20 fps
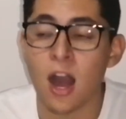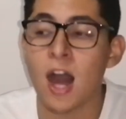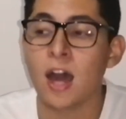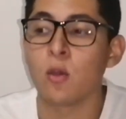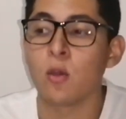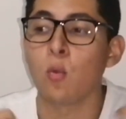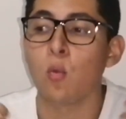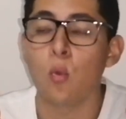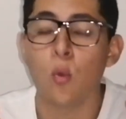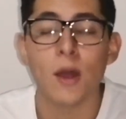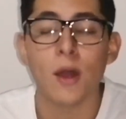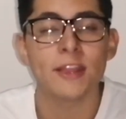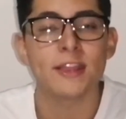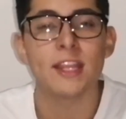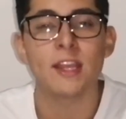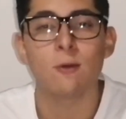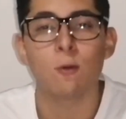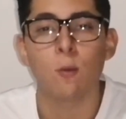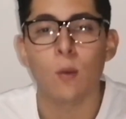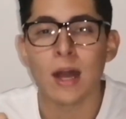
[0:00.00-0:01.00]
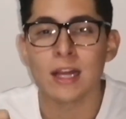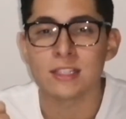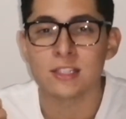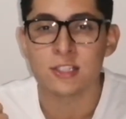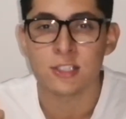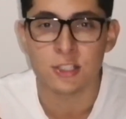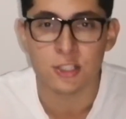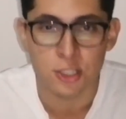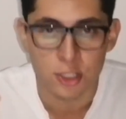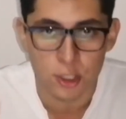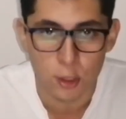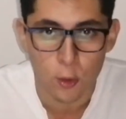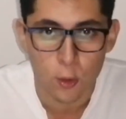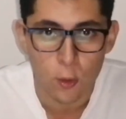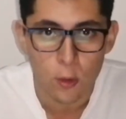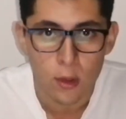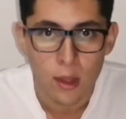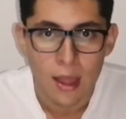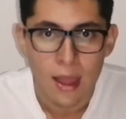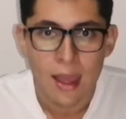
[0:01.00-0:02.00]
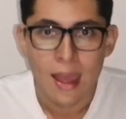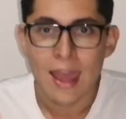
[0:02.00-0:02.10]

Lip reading: on what they want to do,